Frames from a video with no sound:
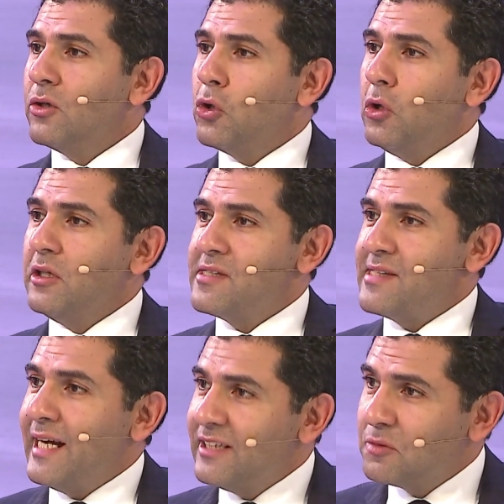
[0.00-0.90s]
gold
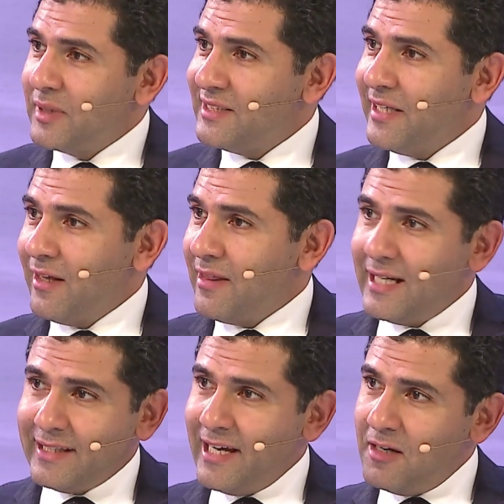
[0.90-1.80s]
standard material
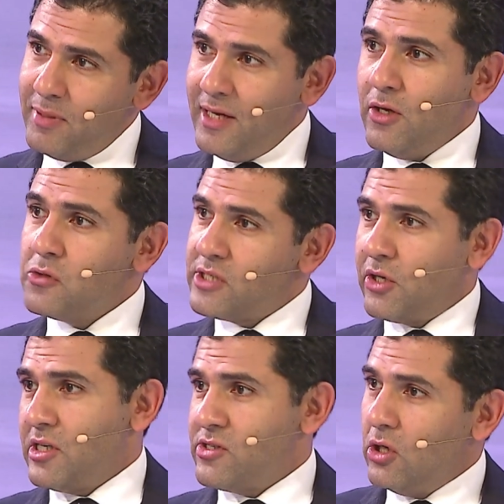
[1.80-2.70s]
that can be used
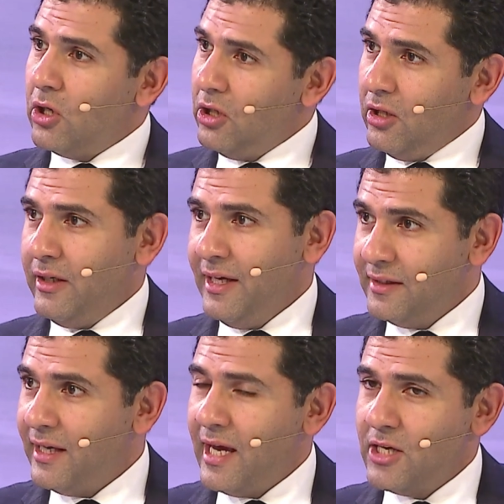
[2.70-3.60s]
across all
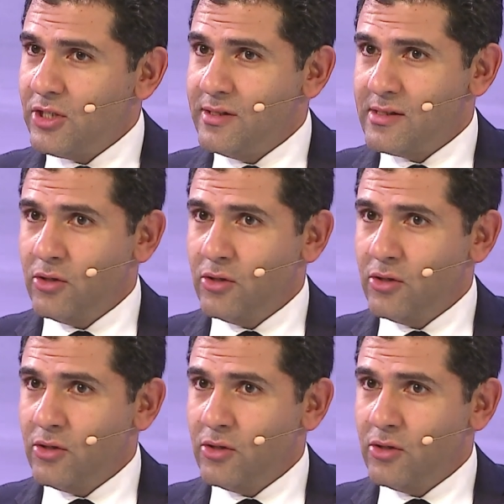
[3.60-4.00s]
indications,